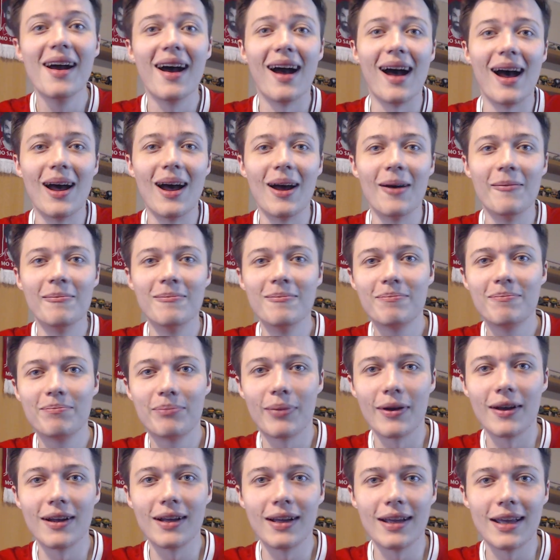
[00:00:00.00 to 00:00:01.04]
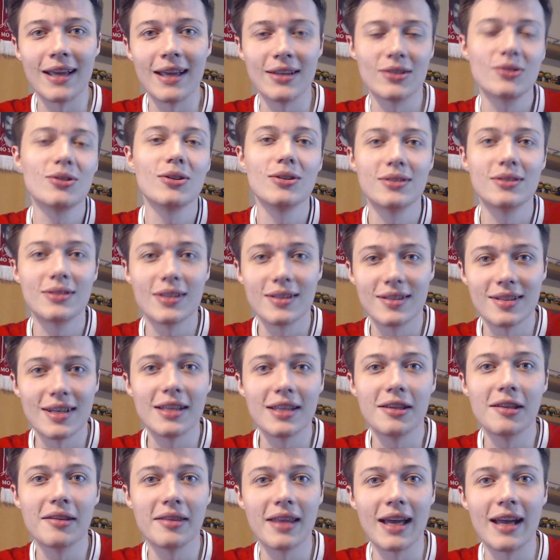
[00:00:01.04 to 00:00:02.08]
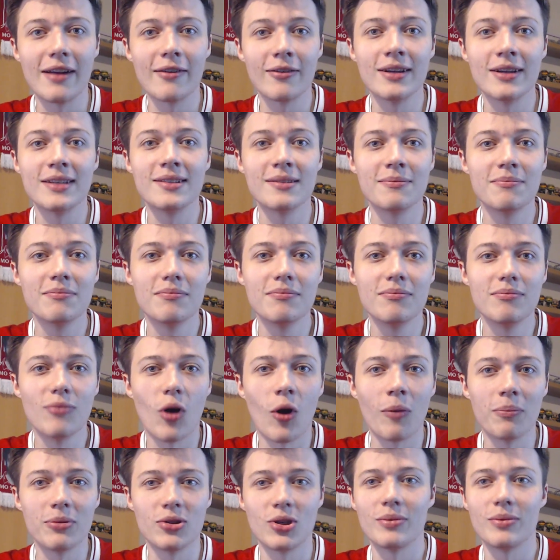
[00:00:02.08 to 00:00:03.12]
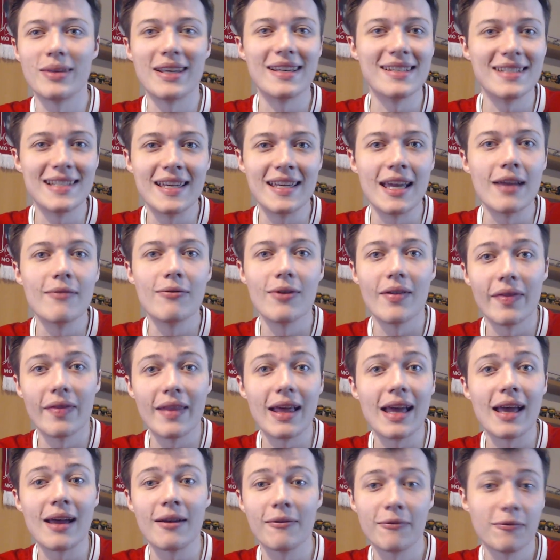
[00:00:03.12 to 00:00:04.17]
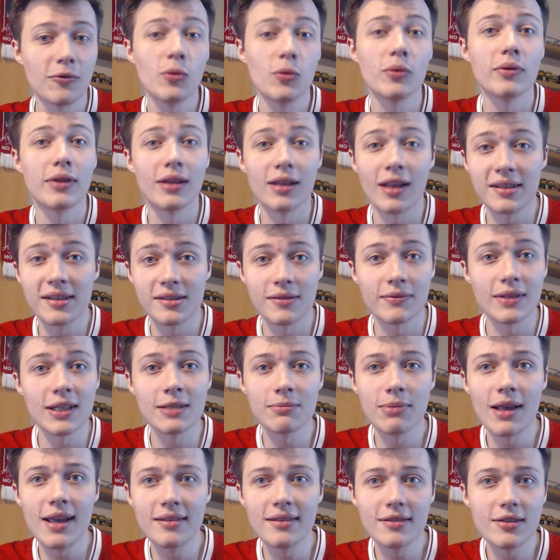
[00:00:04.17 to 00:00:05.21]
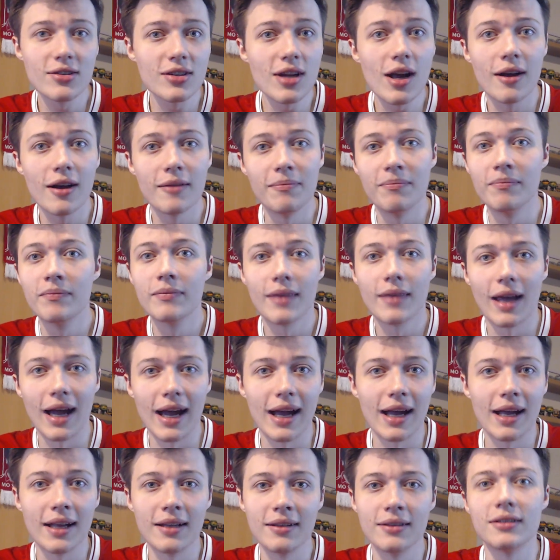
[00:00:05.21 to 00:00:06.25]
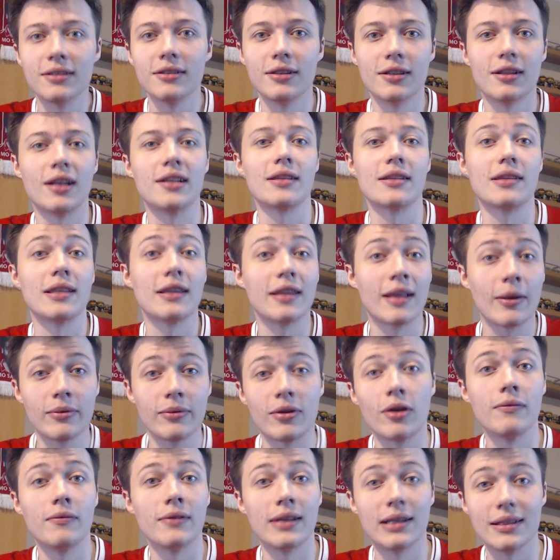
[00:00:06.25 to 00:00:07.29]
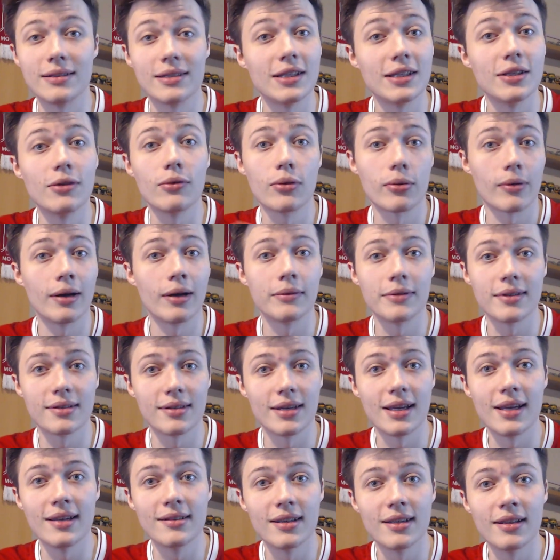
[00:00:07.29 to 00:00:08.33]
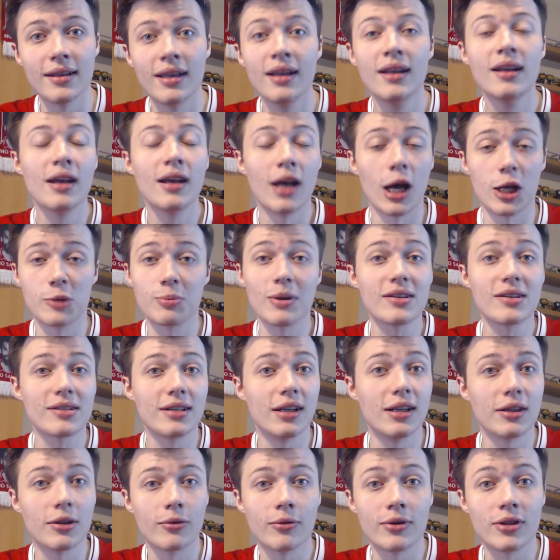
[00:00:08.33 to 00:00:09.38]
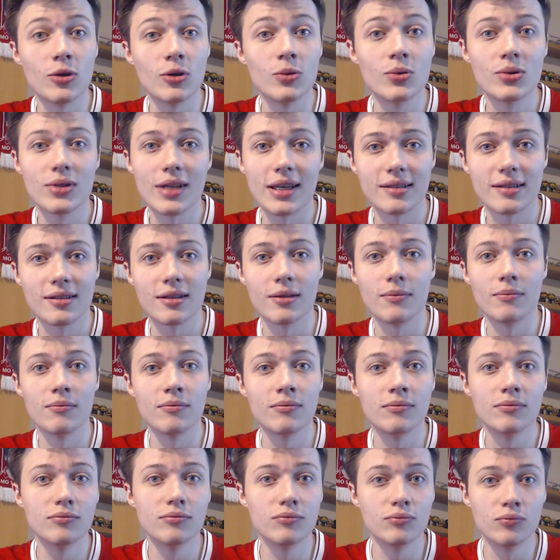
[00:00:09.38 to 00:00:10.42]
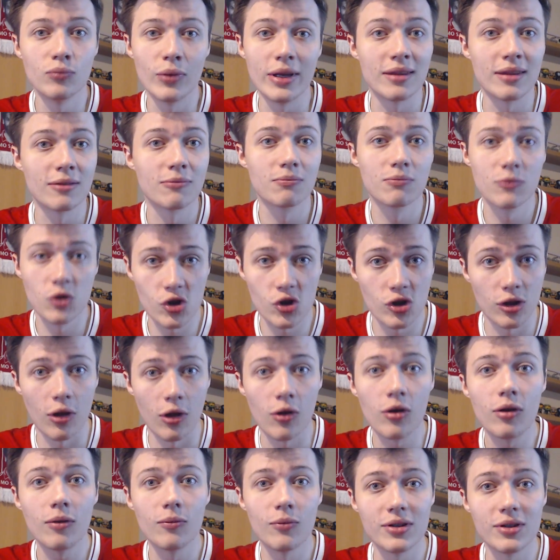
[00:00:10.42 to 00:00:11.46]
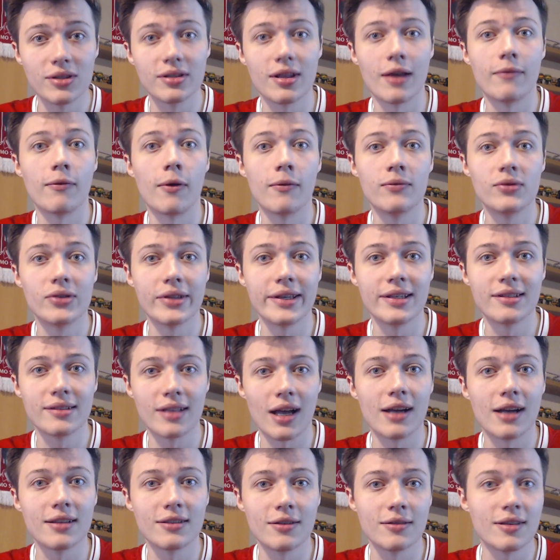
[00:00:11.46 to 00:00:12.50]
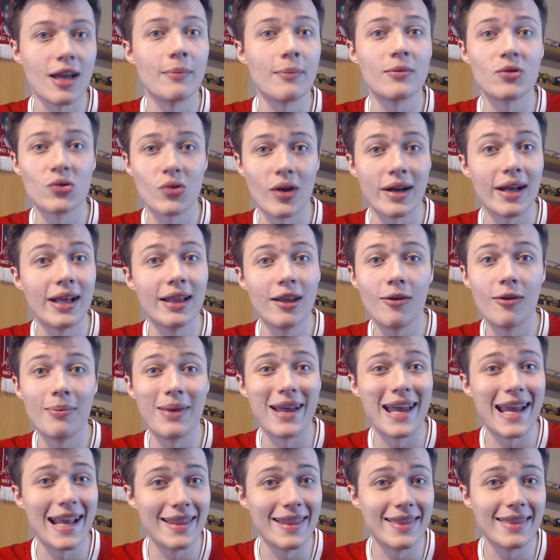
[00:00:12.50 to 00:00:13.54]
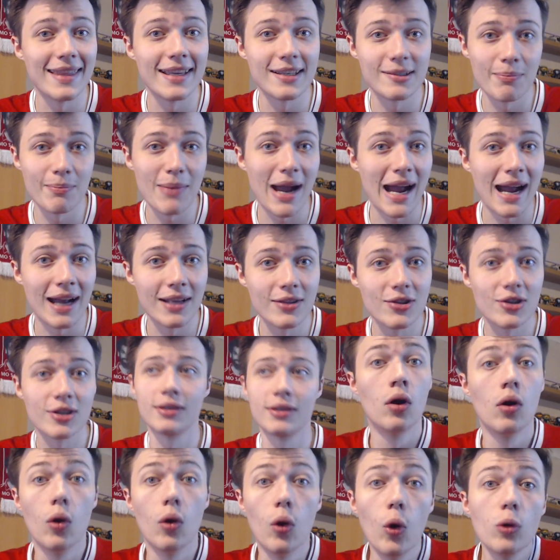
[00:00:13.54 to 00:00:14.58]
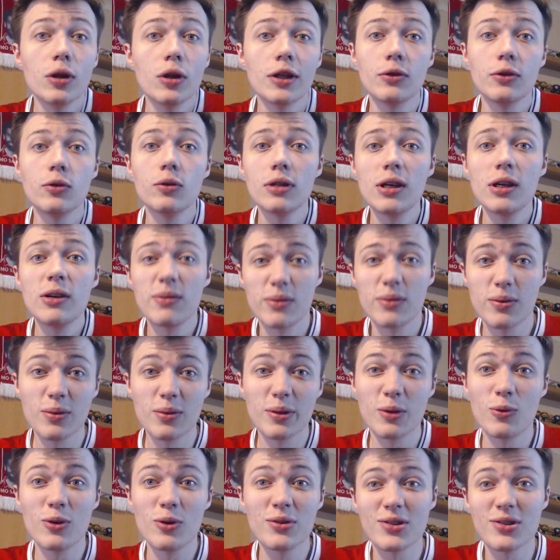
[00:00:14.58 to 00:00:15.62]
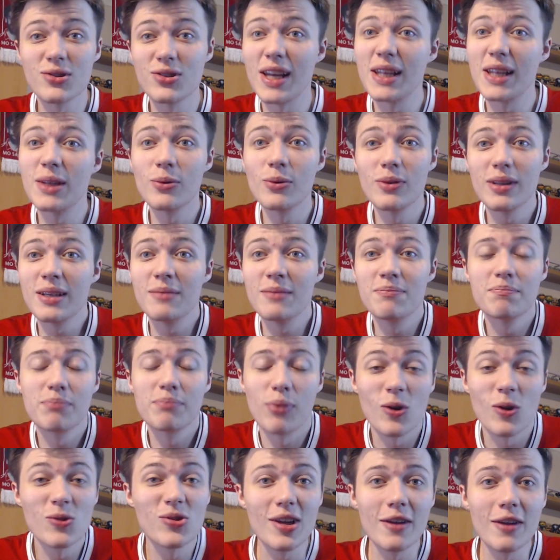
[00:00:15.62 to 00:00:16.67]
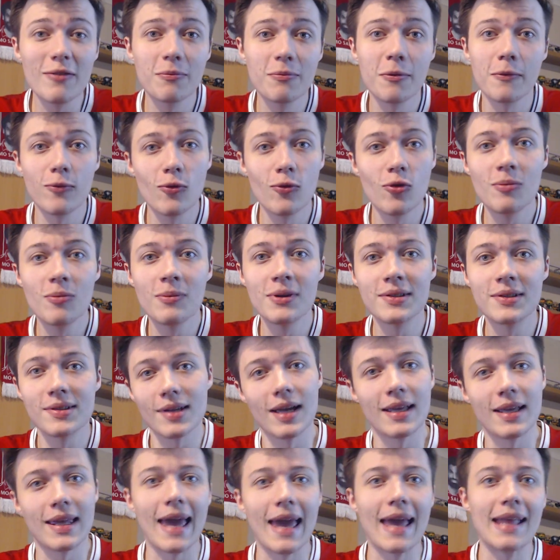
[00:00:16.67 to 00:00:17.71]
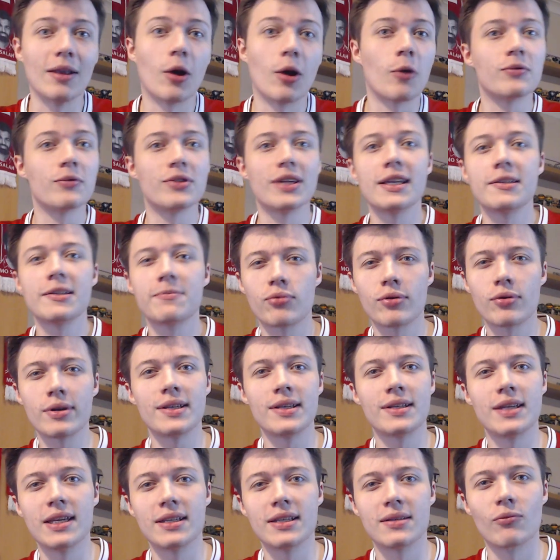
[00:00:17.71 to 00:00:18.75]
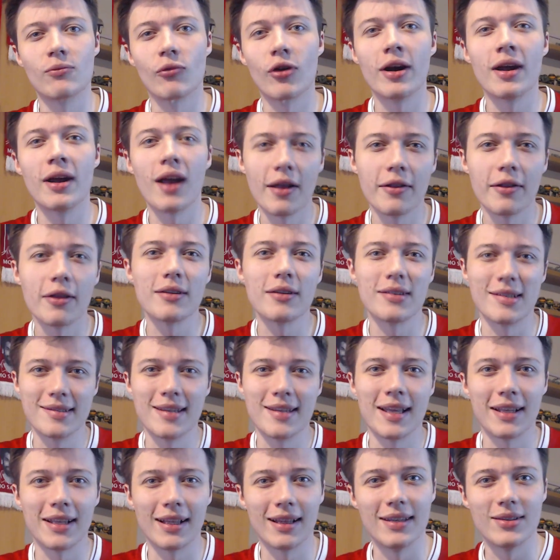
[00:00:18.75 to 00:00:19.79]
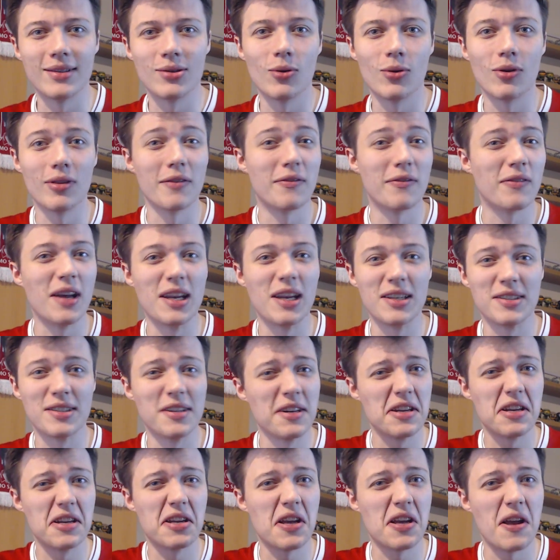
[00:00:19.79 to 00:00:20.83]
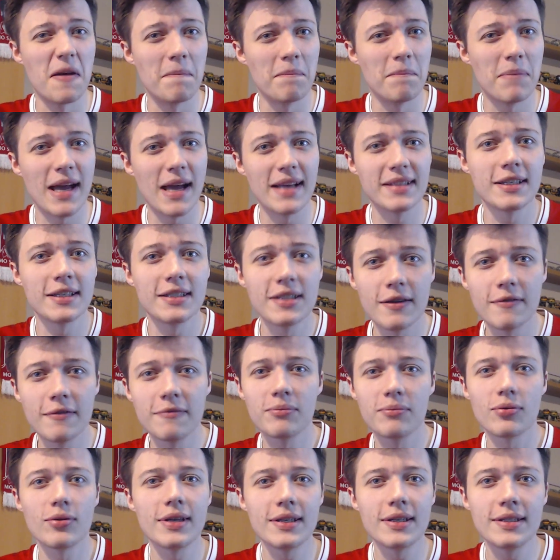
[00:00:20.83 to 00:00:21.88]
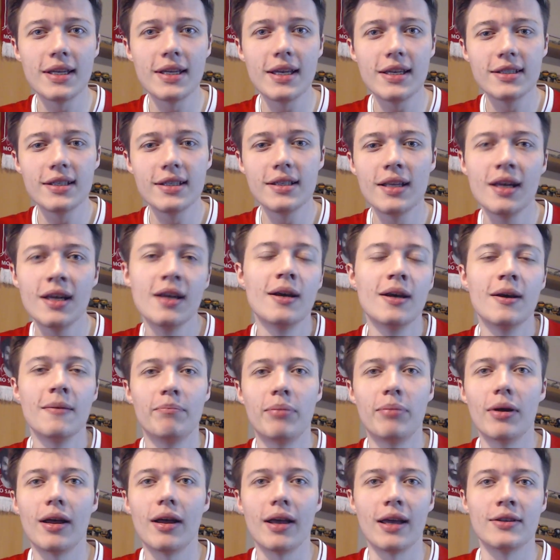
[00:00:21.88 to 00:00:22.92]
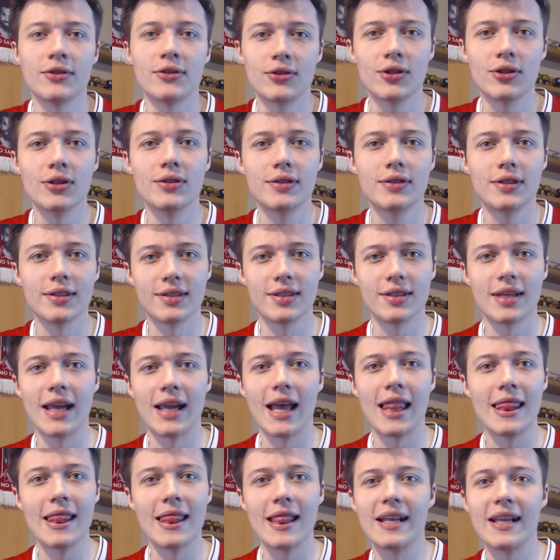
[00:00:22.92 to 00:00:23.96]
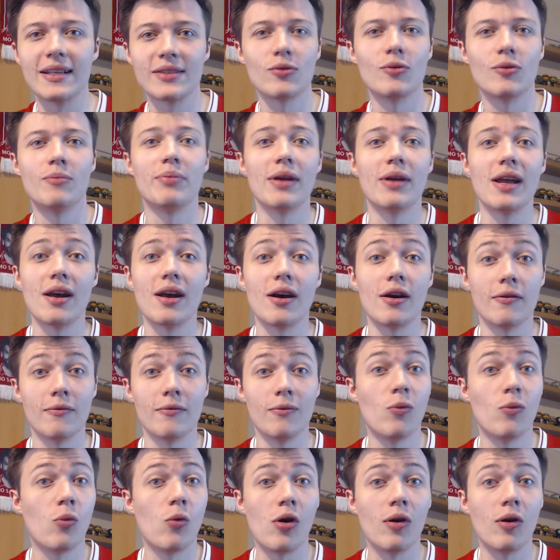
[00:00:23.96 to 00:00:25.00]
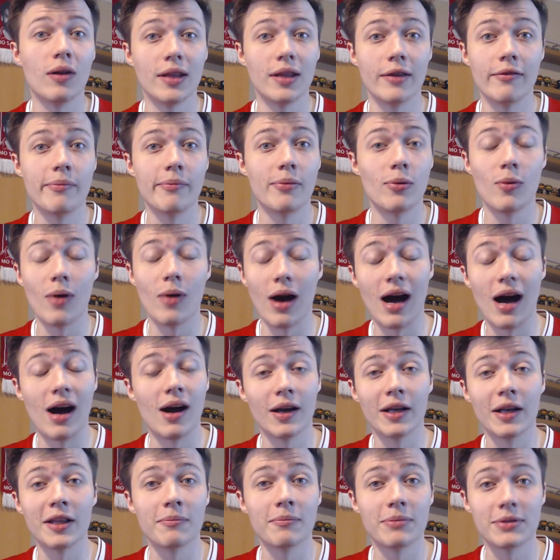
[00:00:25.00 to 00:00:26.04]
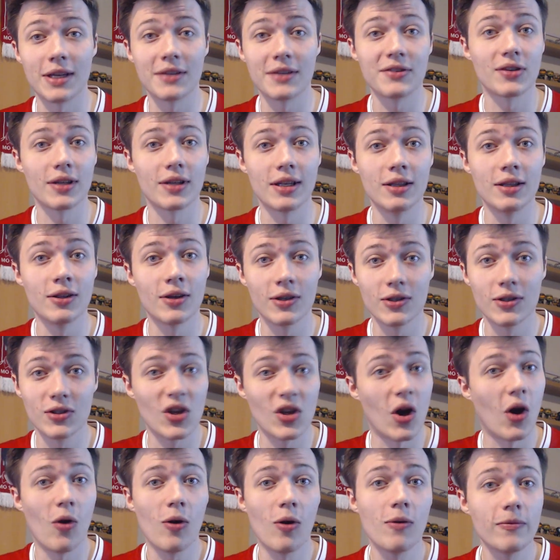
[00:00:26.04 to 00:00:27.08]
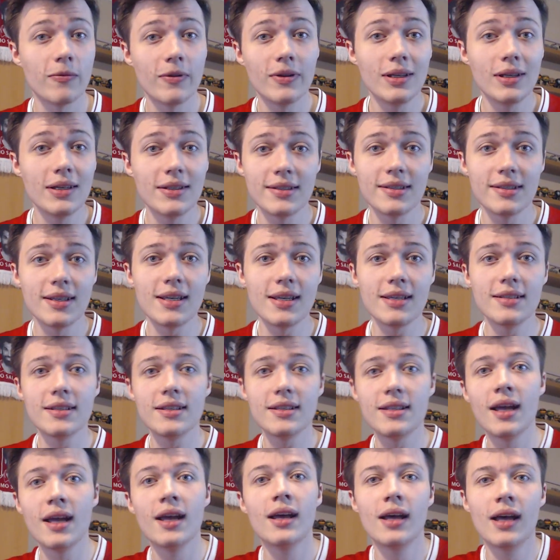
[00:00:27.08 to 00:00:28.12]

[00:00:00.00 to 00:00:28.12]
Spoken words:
But it's good to see that there is opportunities given there for the likes of these players to shine. And you'd like to think that would hopefully continue throughout the season, especially under a new system with Slot, which they've obviously started to demonstrate a little bit in this match. All in all, though, I thought it was a genuinely positive performance. Again, obviously it's pre-season, right? I know this is technically sort of the first competitive pre-season, but it's good to see a little bit of what Liverpool are going to potentially look to offer this season.